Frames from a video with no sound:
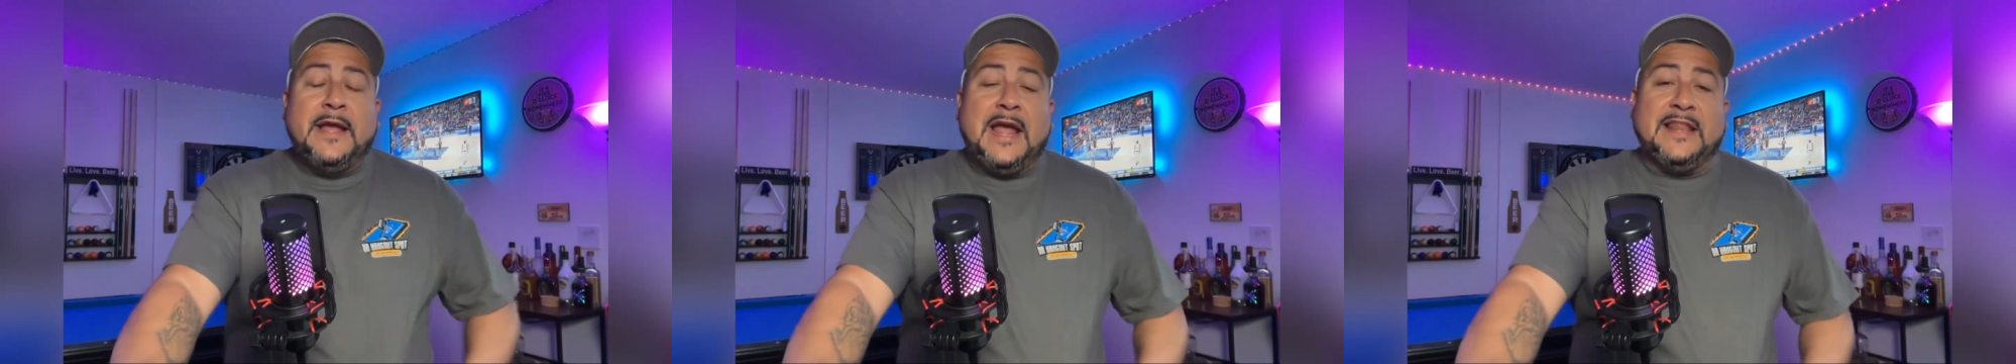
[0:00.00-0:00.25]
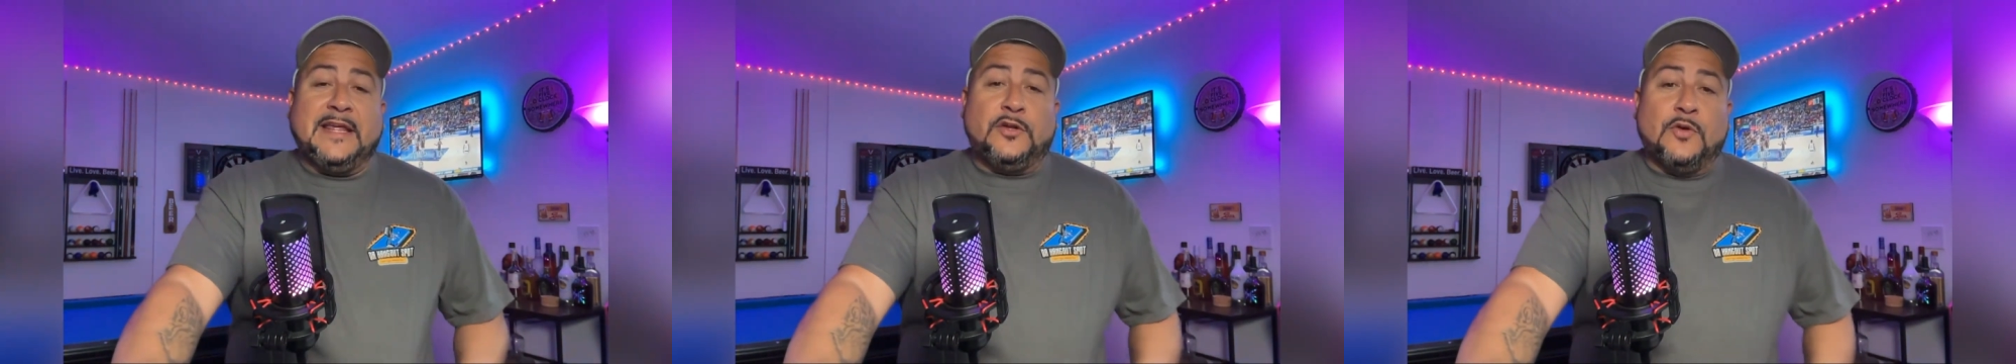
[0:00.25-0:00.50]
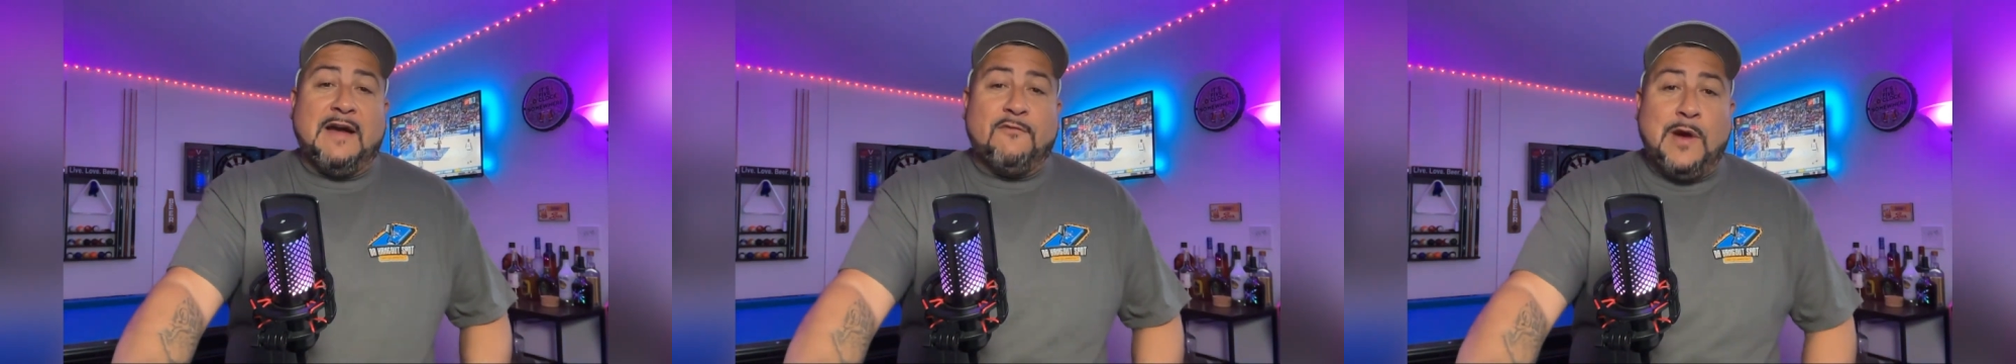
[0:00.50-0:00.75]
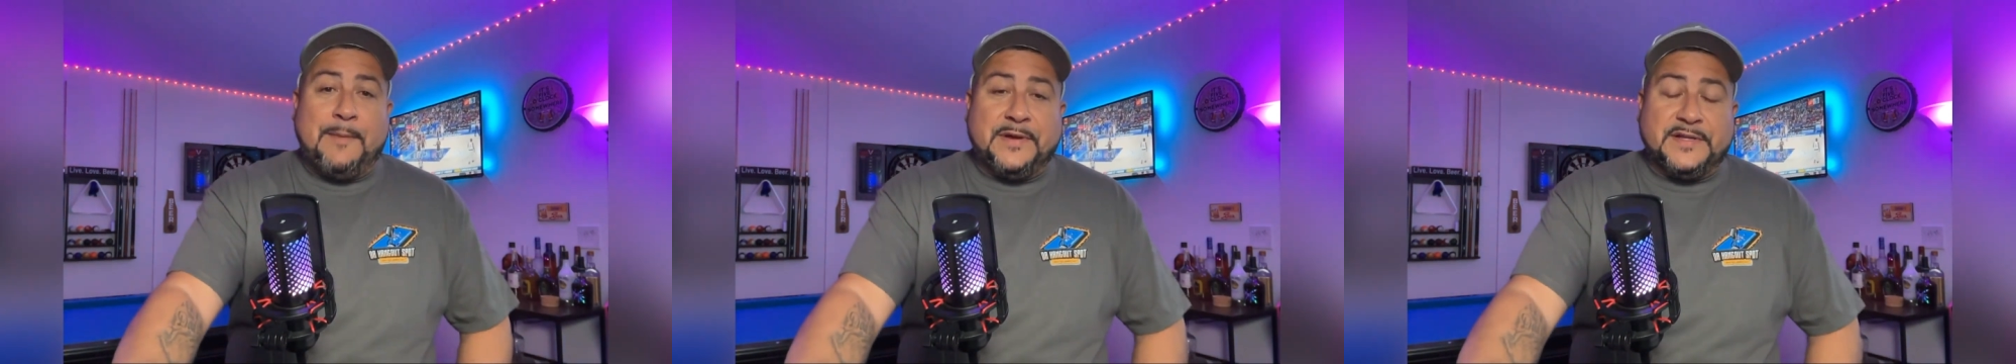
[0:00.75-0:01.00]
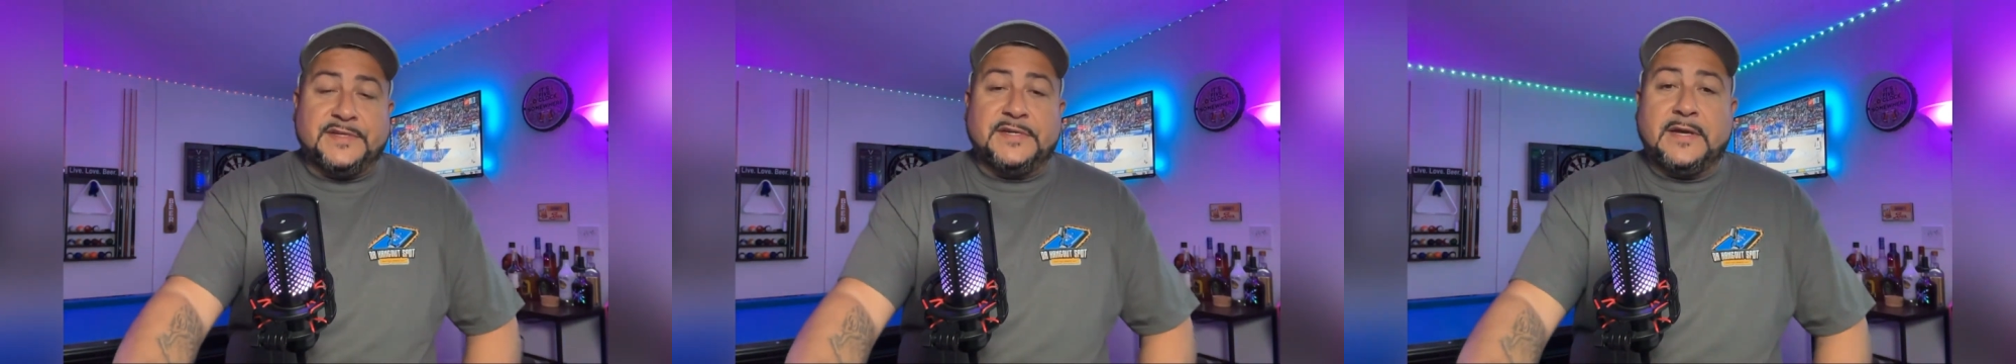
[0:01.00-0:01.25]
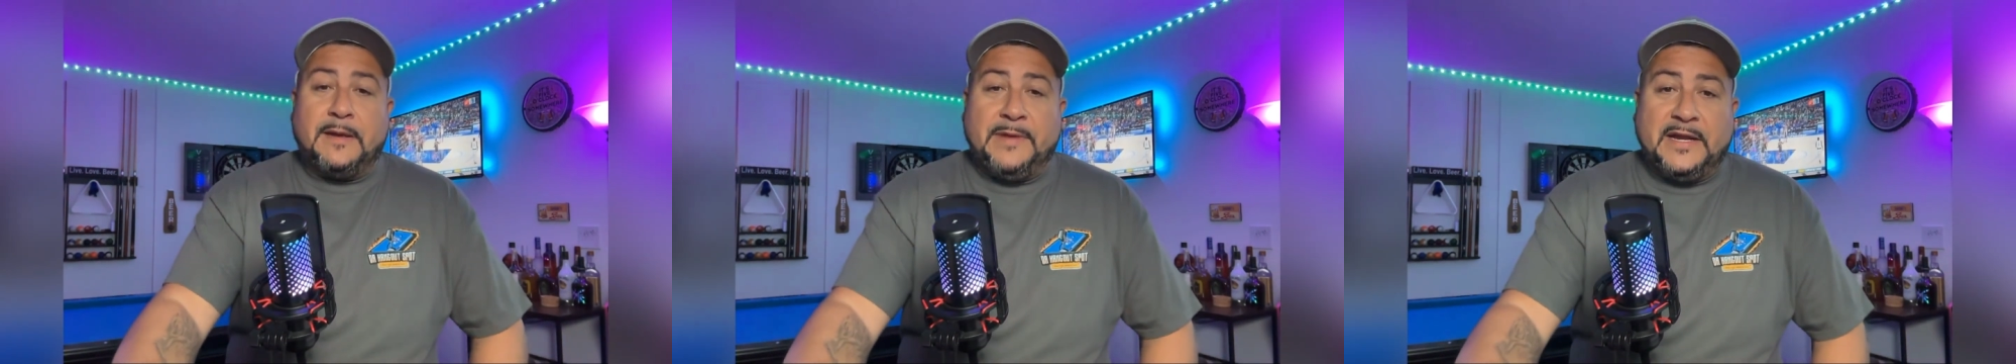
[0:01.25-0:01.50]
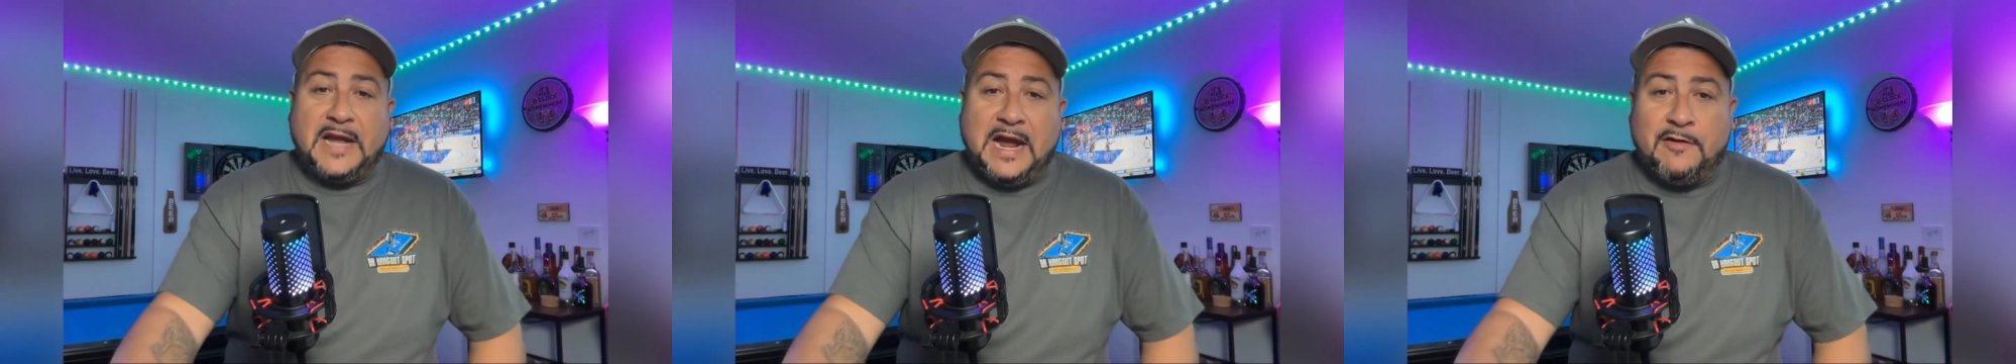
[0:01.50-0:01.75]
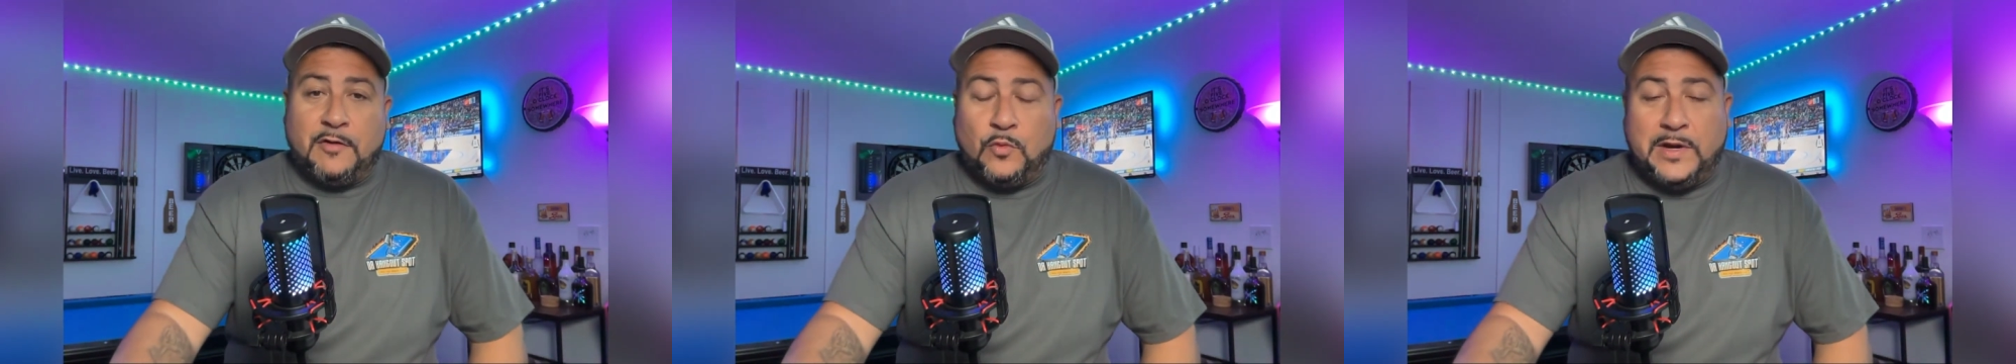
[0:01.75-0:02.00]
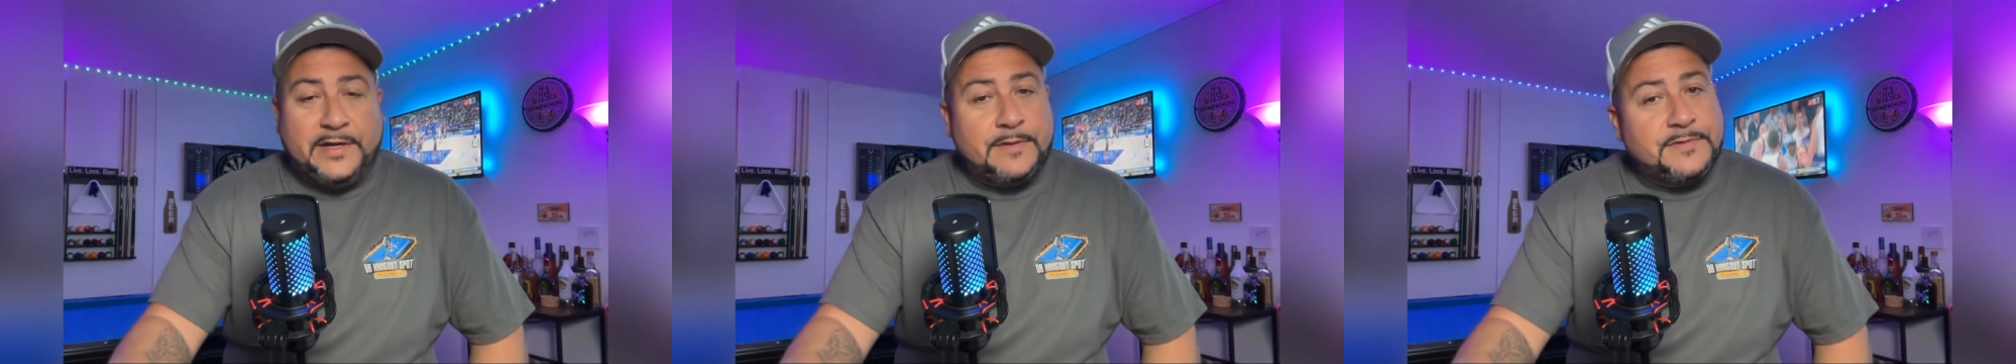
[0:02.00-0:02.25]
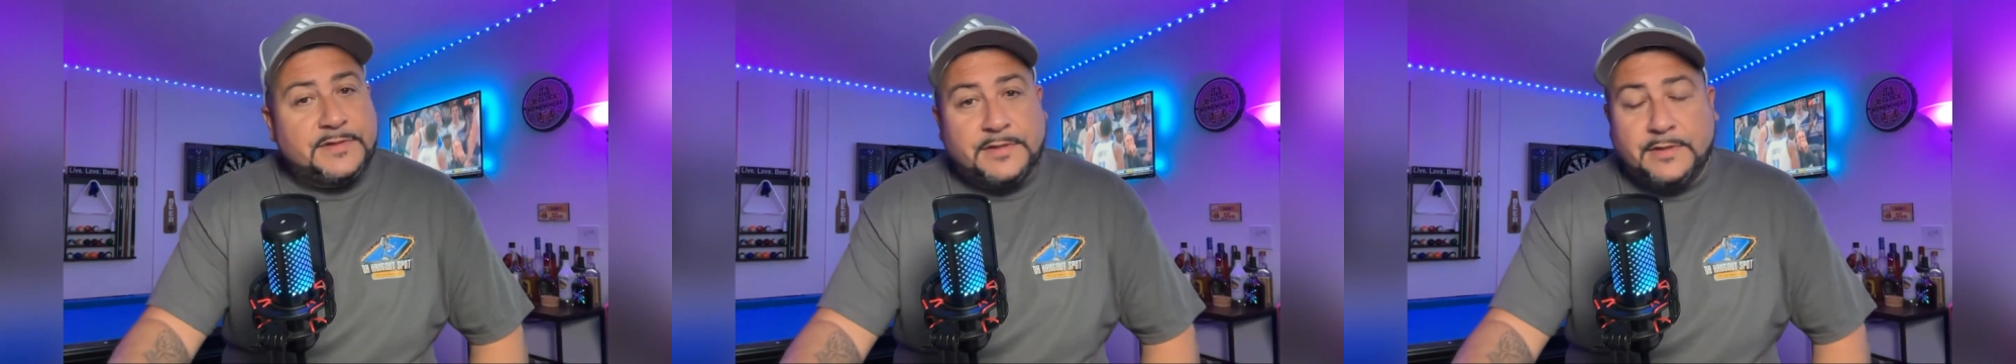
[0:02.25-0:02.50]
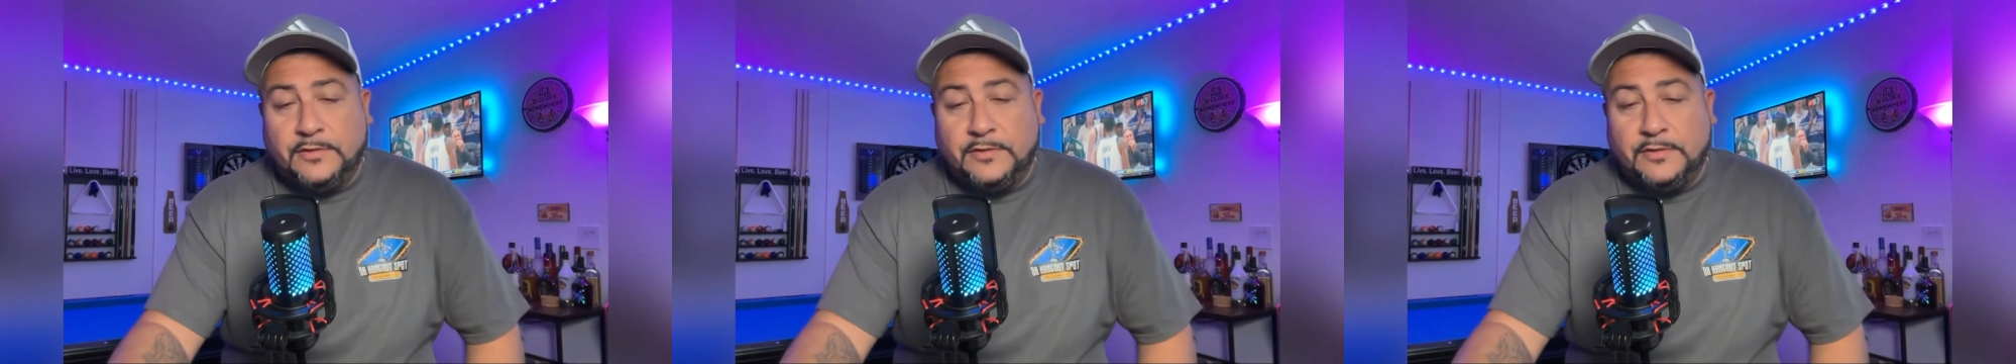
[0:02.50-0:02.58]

And they do have weapons. I mean, Kyren Williams,